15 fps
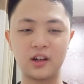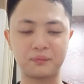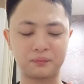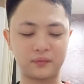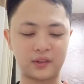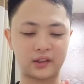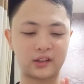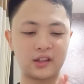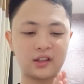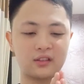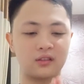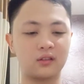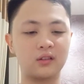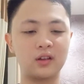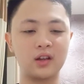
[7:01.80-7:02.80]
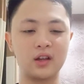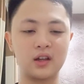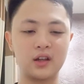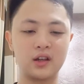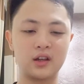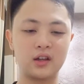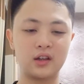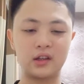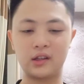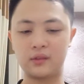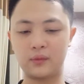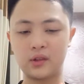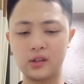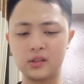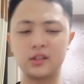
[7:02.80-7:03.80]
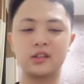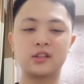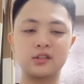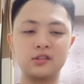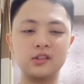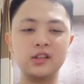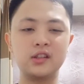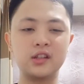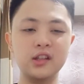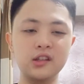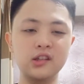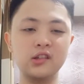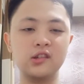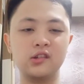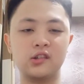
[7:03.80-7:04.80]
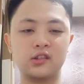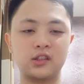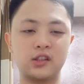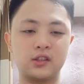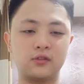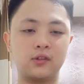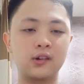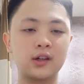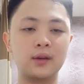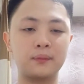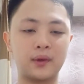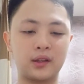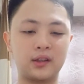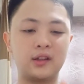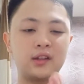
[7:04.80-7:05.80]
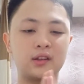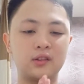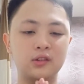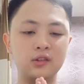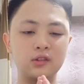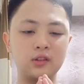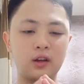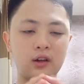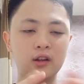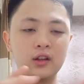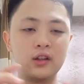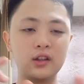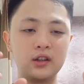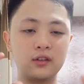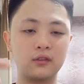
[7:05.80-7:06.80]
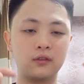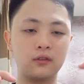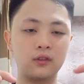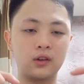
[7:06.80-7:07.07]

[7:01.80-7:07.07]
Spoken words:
app like that, because it's only teaching you on the vocab and it don't really